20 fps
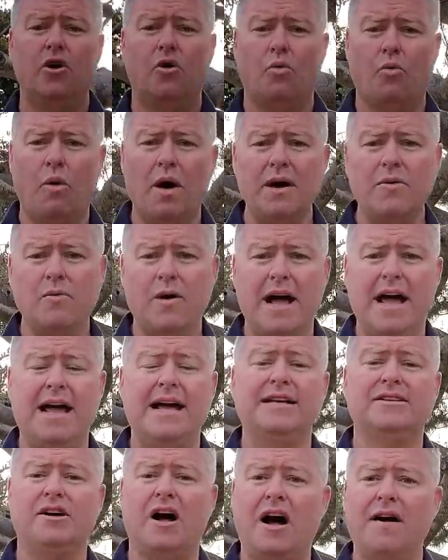One
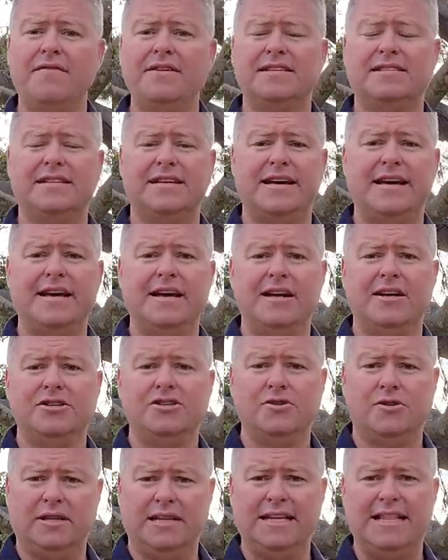way is obviously
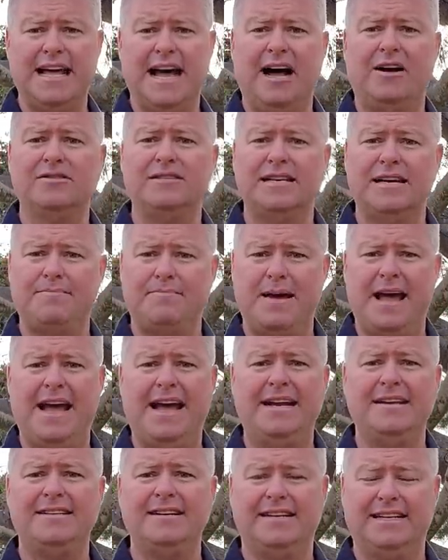to clean the house and get
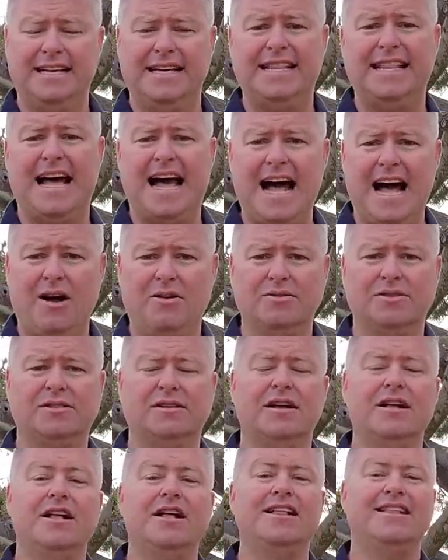paid to clean the
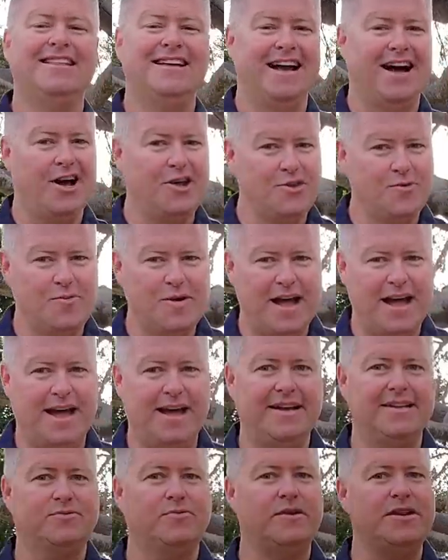house. The other
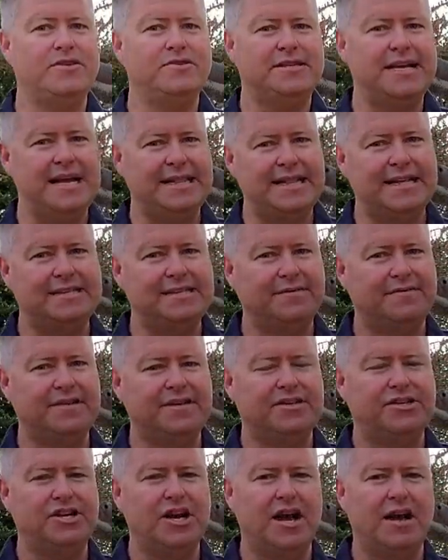way is when you take that stuff to
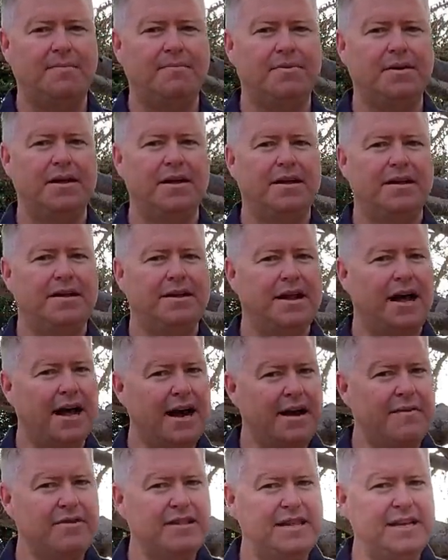dump,
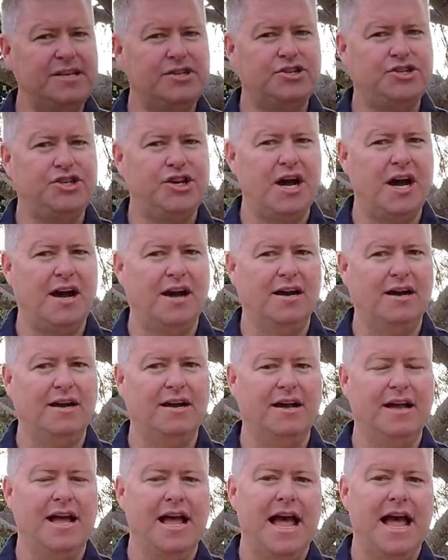not everything's junk.